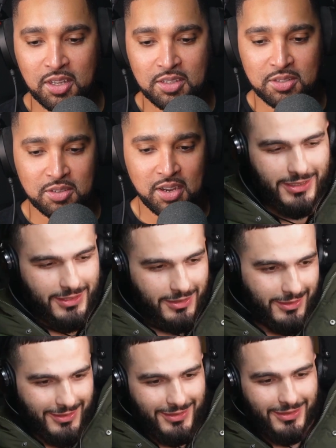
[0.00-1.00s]
It's all
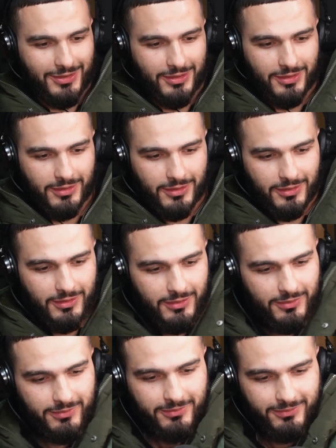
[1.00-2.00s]
right. Um,
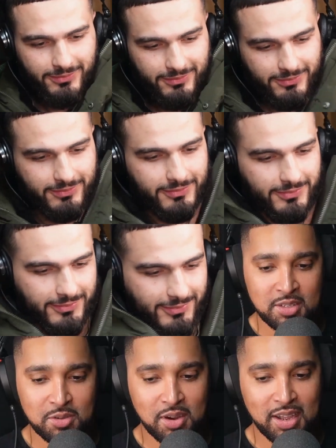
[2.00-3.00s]
it, uh,
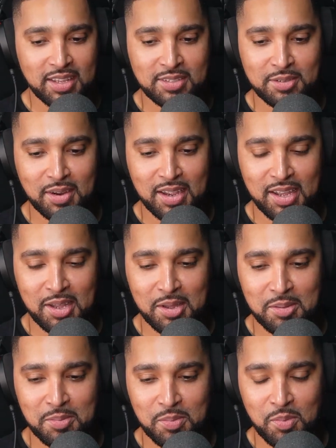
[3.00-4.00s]
it's all right. It's all right.
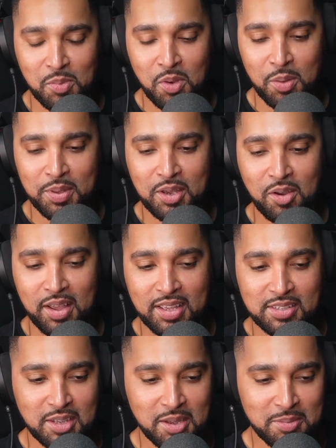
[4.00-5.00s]
Um, what we got
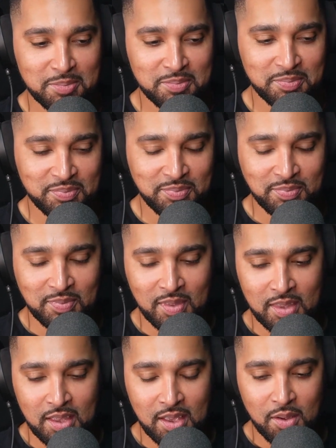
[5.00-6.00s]
is um,
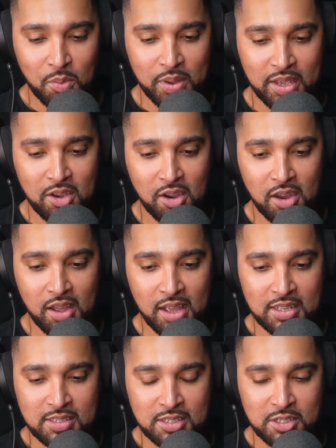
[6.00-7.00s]
we got
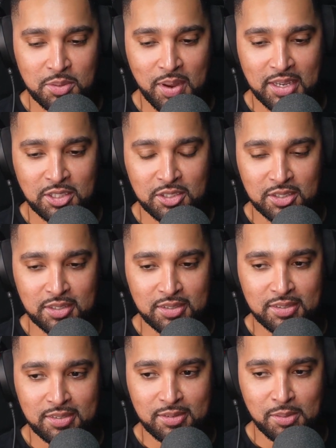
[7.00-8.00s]
a
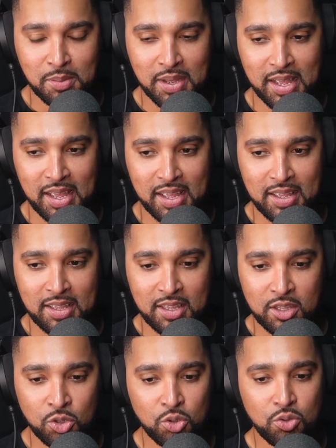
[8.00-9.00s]
situation where
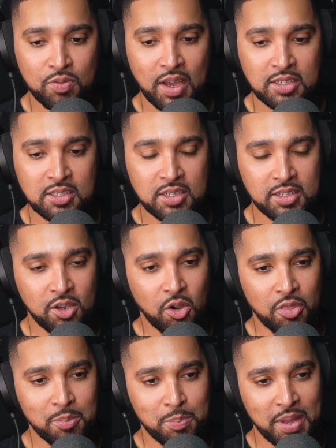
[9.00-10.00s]
you've actually
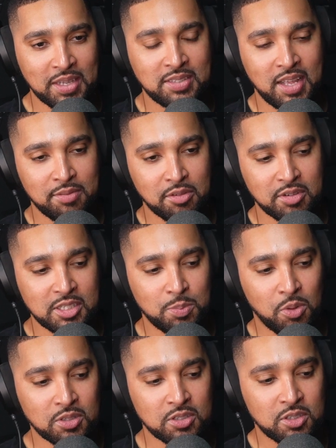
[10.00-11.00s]
got the best ever
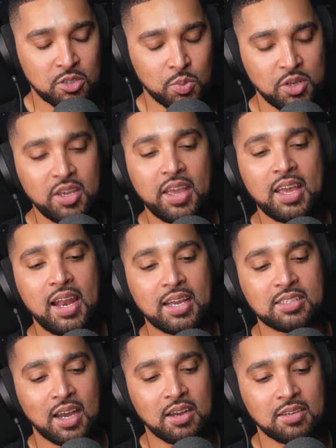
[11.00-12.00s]
response, because when you get your
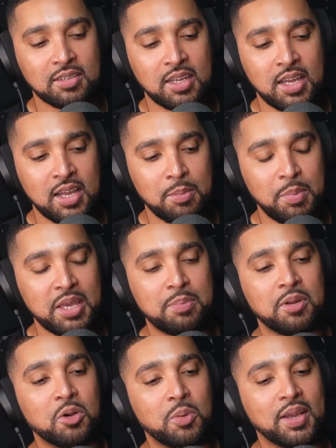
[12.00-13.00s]
legs out,
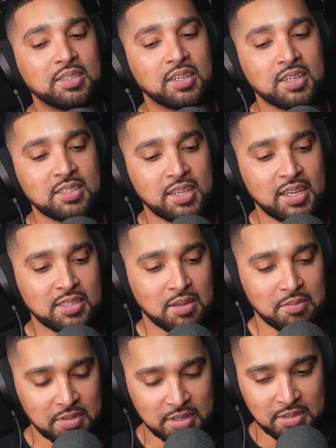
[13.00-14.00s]
people are always going to say
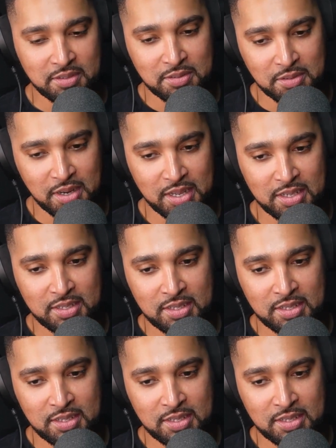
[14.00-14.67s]
something, right?